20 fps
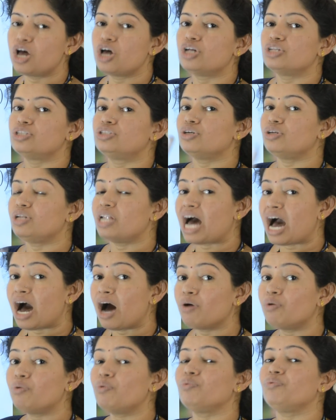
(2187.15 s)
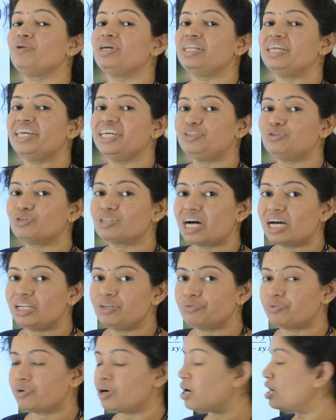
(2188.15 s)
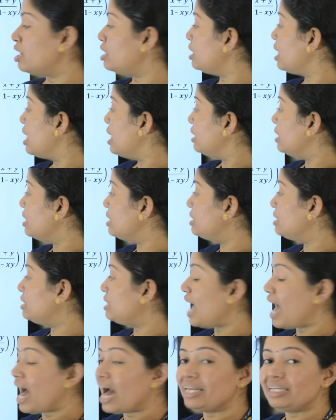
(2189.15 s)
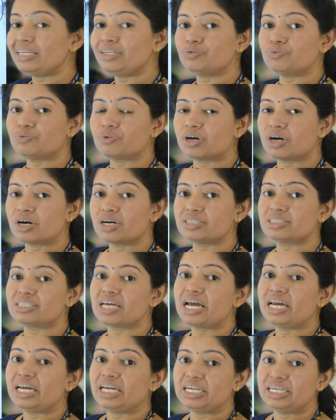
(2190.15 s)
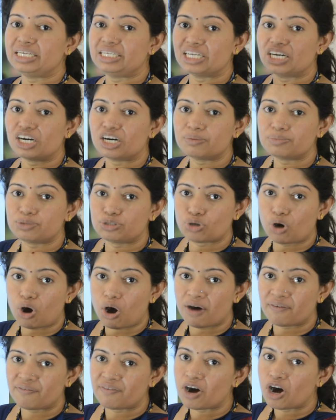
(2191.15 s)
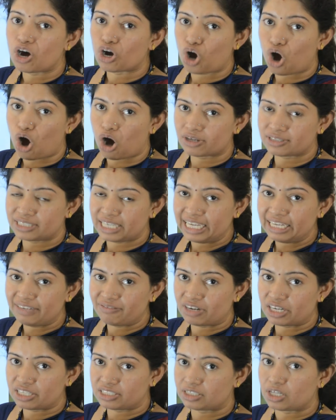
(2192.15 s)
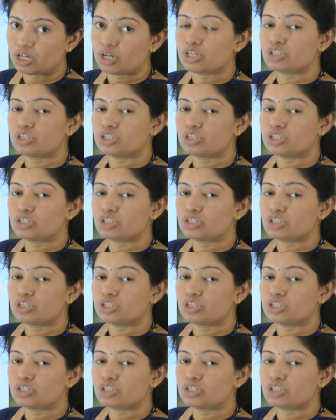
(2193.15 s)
So now we need to convert this tan inverse in terms of cos inverse.